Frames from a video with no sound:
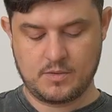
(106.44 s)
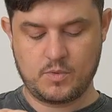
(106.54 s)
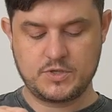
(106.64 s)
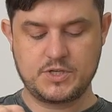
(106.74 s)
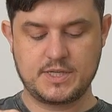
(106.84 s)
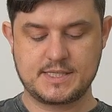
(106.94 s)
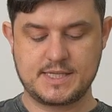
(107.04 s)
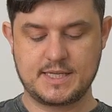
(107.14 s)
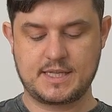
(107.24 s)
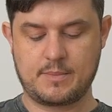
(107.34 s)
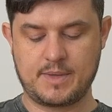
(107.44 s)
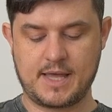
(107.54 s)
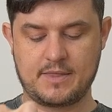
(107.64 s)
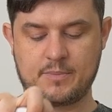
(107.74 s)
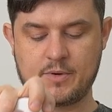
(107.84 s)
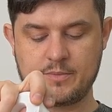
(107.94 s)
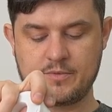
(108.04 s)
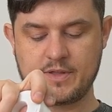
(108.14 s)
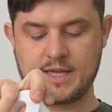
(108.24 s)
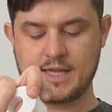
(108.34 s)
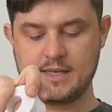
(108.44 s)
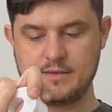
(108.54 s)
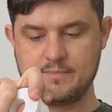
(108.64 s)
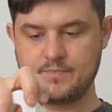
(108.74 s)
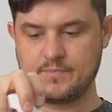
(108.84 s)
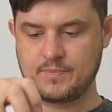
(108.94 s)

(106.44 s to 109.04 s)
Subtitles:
Once you can see it coming out the bottom of the gun,